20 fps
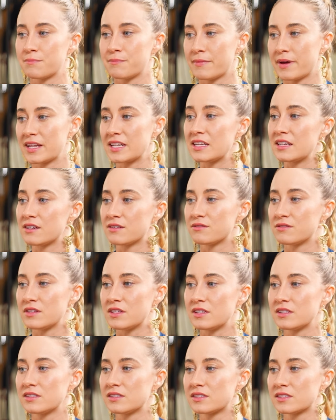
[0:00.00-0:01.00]
many of
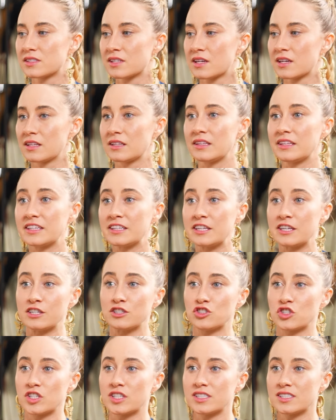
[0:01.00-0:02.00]
these
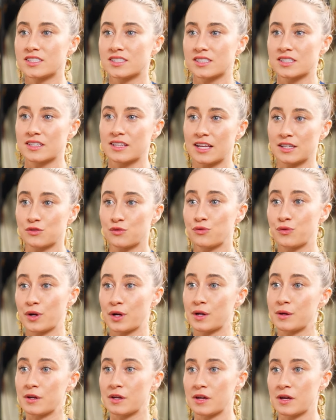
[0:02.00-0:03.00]
lineages, that's
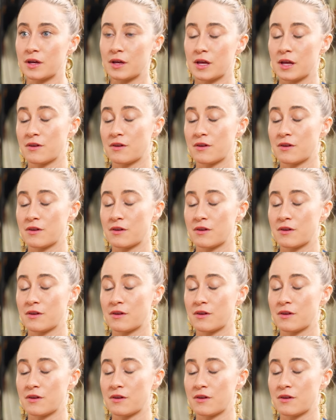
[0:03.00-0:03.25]
very,